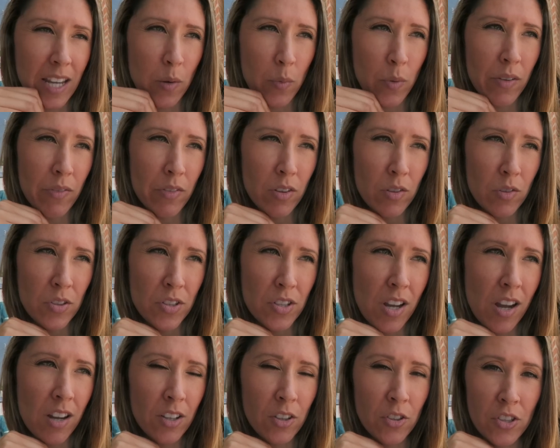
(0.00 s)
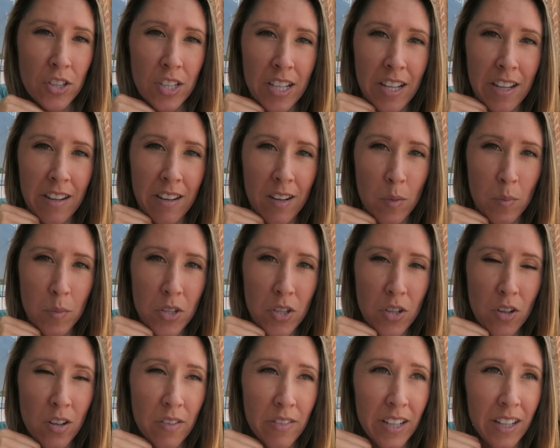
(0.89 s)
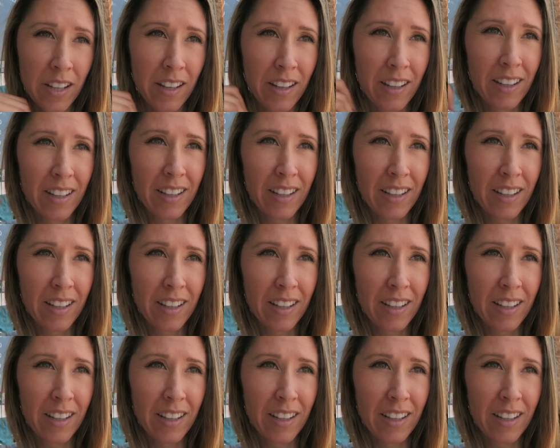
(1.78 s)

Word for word: Can't wait for those tacos to get here. I'm starving.